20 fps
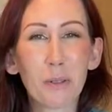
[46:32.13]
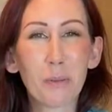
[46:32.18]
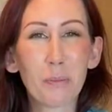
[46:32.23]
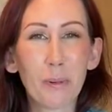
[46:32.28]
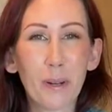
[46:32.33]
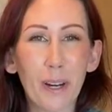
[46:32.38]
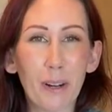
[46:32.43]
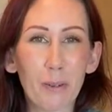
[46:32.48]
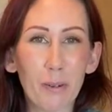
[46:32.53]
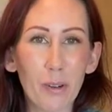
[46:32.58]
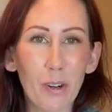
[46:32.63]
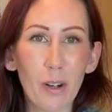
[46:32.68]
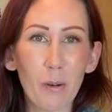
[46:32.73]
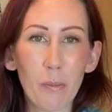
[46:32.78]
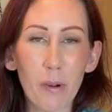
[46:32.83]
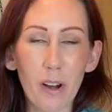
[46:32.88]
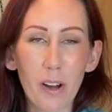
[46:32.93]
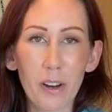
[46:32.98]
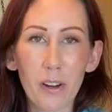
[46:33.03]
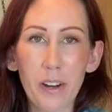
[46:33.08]
but I will come
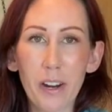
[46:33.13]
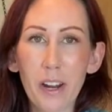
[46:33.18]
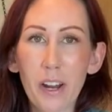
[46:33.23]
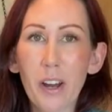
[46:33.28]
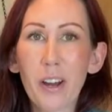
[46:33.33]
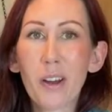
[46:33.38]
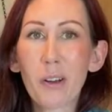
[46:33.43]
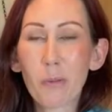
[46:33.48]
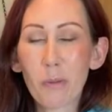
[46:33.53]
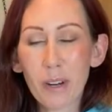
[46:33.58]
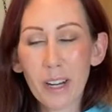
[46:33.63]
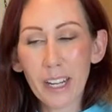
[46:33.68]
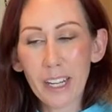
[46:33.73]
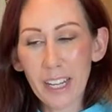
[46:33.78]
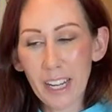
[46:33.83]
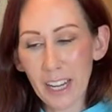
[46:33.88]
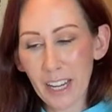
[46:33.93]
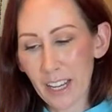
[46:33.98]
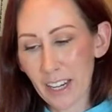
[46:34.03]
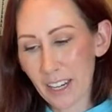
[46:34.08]
on when I
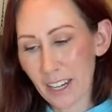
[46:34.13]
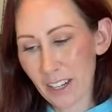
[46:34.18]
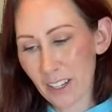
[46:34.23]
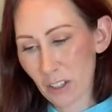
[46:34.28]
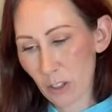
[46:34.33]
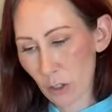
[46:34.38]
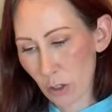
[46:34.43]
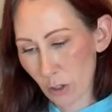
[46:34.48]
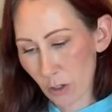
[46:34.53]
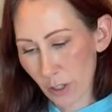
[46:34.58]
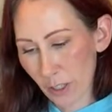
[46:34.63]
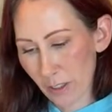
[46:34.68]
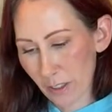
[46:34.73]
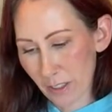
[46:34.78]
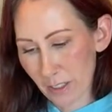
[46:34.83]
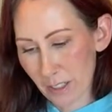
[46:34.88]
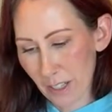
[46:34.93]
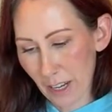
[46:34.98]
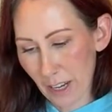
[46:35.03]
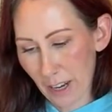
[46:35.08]
can during the
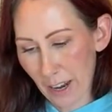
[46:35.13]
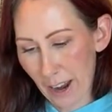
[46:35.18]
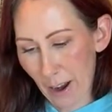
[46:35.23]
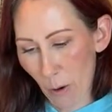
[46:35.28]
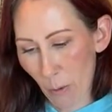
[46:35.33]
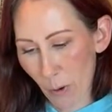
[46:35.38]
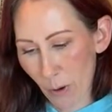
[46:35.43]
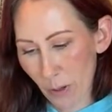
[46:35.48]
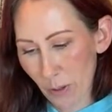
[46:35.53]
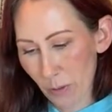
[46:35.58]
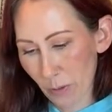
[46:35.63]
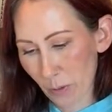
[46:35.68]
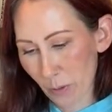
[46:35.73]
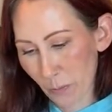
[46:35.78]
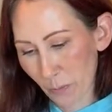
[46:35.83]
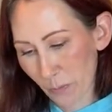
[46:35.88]
day hours.